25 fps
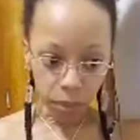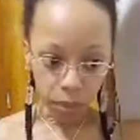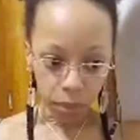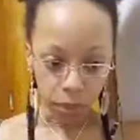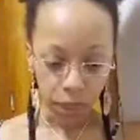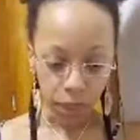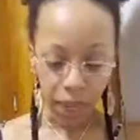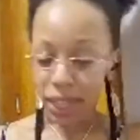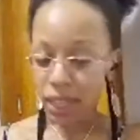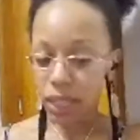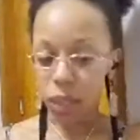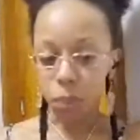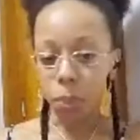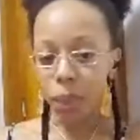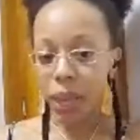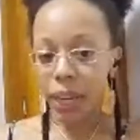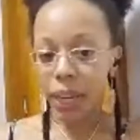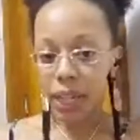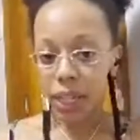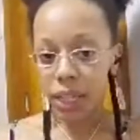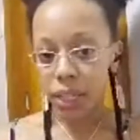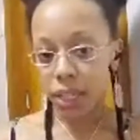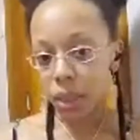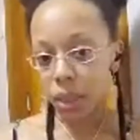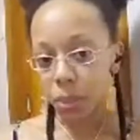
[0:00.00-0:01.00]
explain
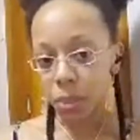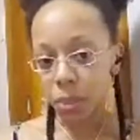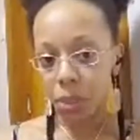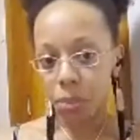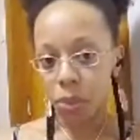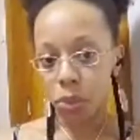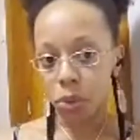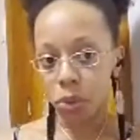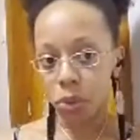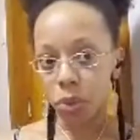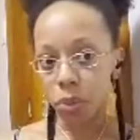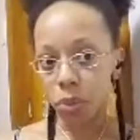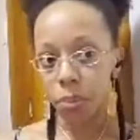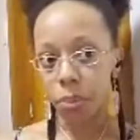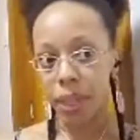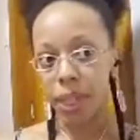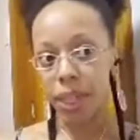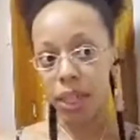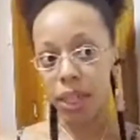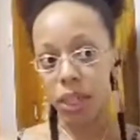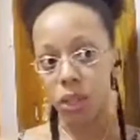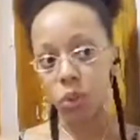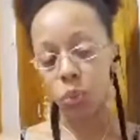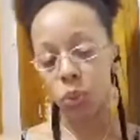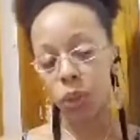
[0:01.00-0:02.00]
it to people.
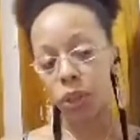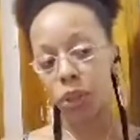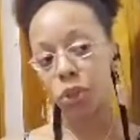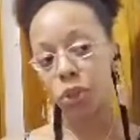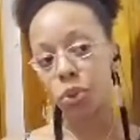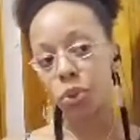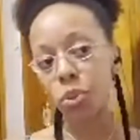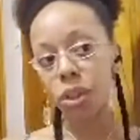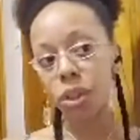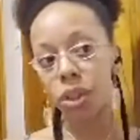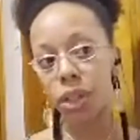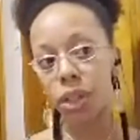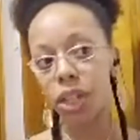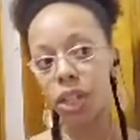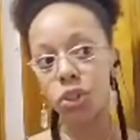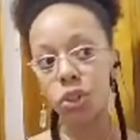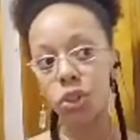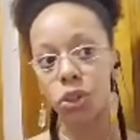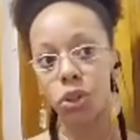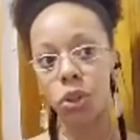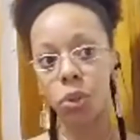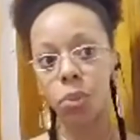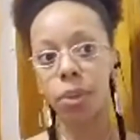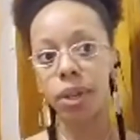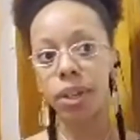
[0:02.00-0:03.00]
Because when you look at your
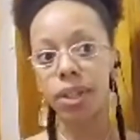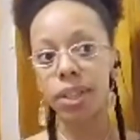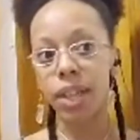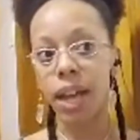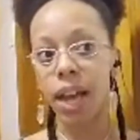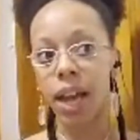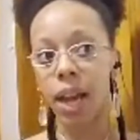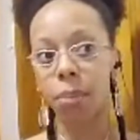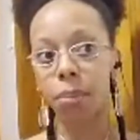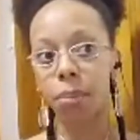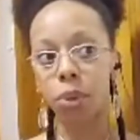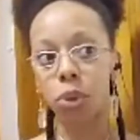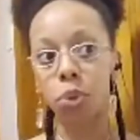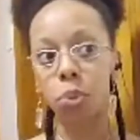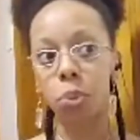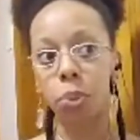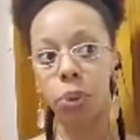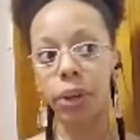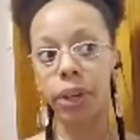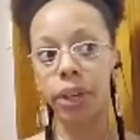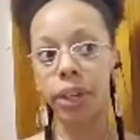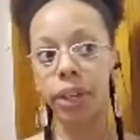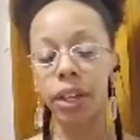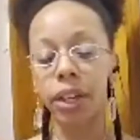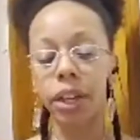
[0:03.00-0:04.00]
human design
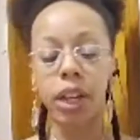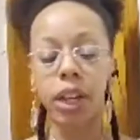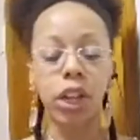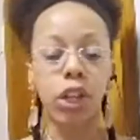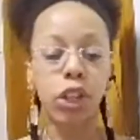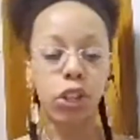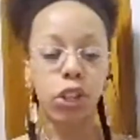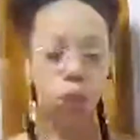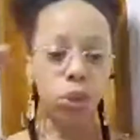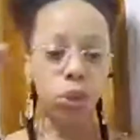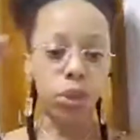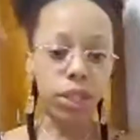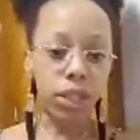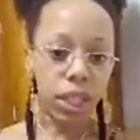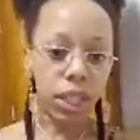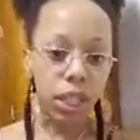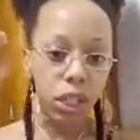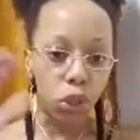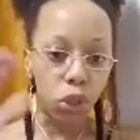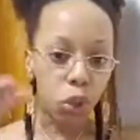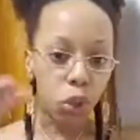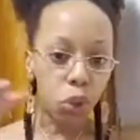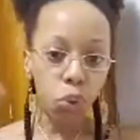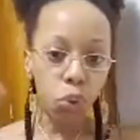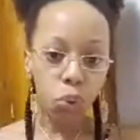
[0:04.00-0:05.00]
blueprint, you'll see
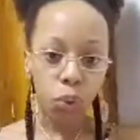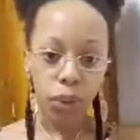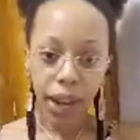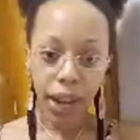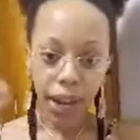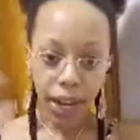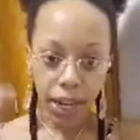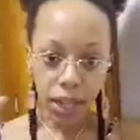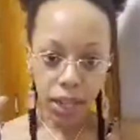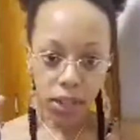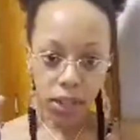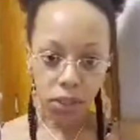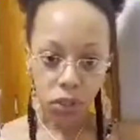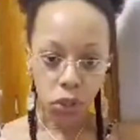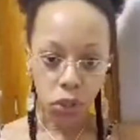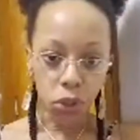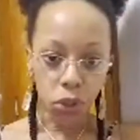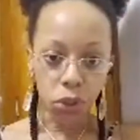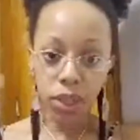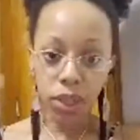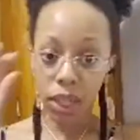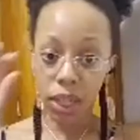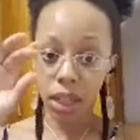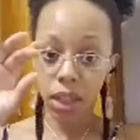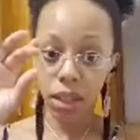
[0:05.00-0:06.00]
two dates. You'll
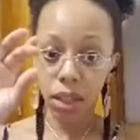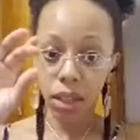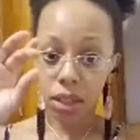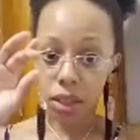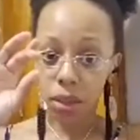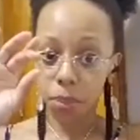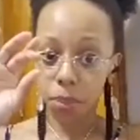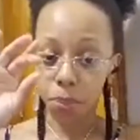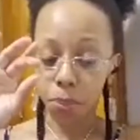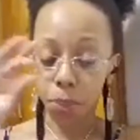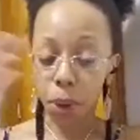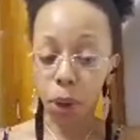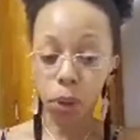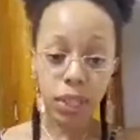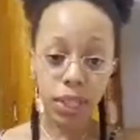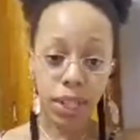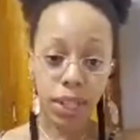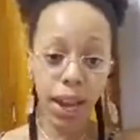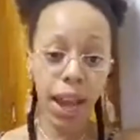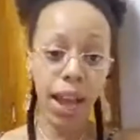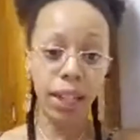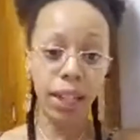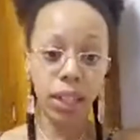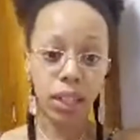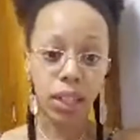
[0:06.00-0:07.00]
see the
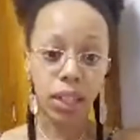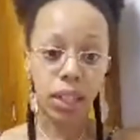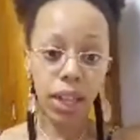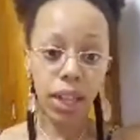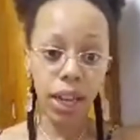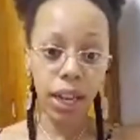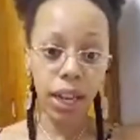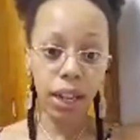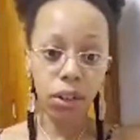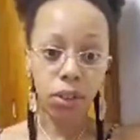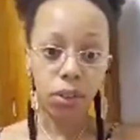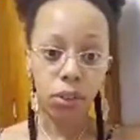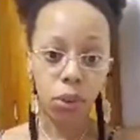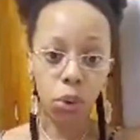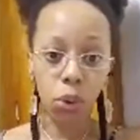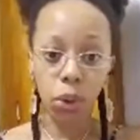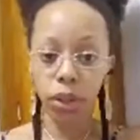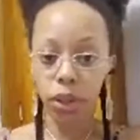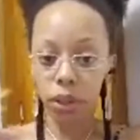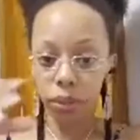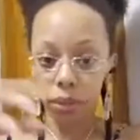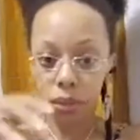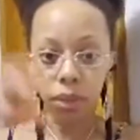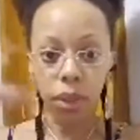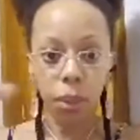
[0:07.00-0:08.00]
personality date
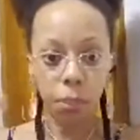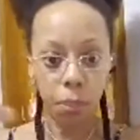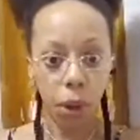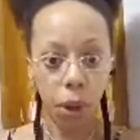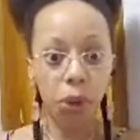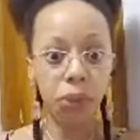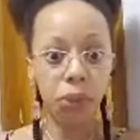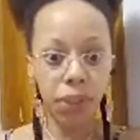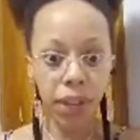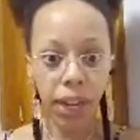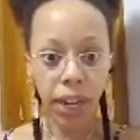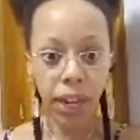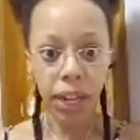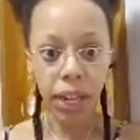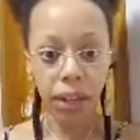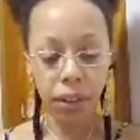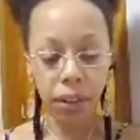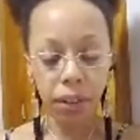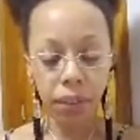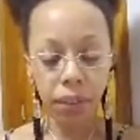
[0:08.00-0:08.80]
or the birth date,